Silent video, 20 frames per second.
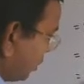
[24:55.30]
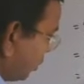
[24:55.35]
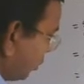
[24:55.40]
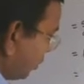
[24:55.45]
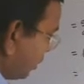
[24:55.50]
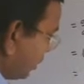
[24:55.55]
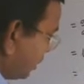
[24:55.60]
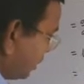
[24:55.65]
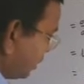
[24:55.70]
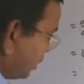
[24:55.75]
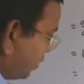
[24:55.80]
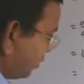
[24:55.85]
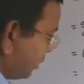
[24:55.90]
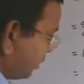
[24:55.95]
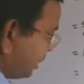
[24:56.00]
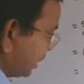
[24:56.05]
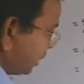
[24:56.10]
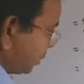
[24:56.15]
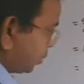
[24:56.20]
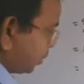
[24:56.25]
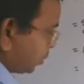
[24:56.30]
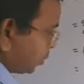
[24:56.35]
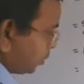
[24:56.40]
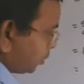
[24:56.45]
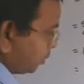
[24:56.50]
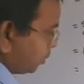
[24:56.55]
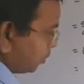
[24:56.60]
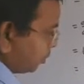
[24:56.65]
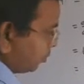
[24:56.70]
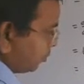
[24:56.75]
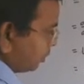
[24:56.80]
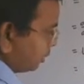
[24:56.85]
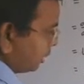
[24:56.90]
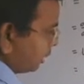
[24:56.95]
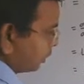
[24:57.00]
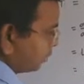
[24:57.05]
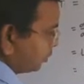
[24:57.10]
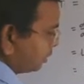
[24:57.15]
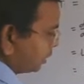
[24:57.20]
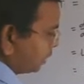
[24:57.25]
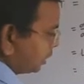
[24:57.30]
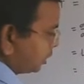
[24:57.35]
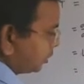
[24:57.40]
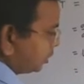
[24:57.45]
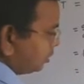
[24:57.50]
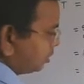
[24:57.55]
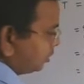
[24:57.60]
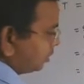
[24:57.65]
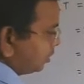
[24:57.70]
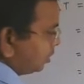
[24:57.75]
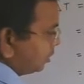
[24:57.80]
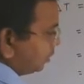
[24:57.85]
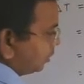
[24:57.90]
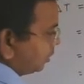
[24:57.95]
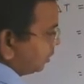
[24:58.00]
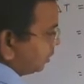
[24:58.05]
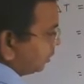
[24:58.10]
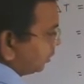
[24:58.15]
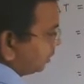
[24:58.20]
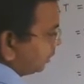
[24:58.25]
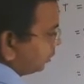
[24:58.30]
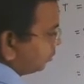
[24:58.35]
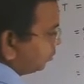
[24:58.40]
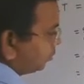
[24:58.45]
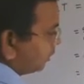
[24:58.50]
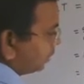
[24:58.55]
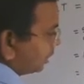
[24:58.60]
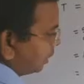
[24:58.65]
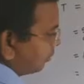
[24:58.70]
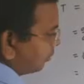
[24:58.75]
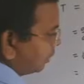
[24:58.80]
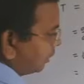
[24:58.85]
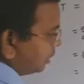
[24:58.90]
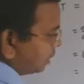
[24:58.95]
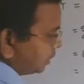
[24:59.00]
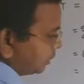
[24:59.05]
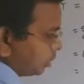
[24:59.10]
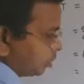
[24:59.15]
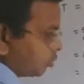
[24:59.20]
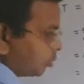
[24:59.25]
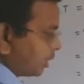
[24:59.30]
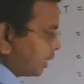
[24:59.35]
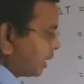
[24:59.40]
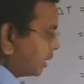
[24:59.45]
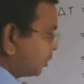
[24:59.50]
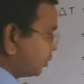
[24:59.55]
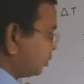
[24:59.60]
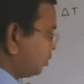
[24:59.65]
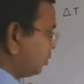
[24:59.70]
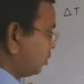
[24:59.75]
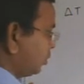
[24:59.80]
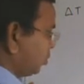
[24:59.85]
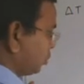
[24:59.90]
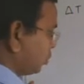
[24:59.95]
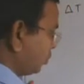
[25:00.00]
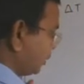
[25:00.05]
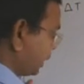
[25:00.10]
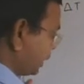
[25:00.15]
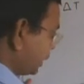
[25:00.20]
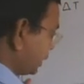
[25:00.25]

known as the beta 2. So beta 2 is equal to d2 beta by d omega 2. So we can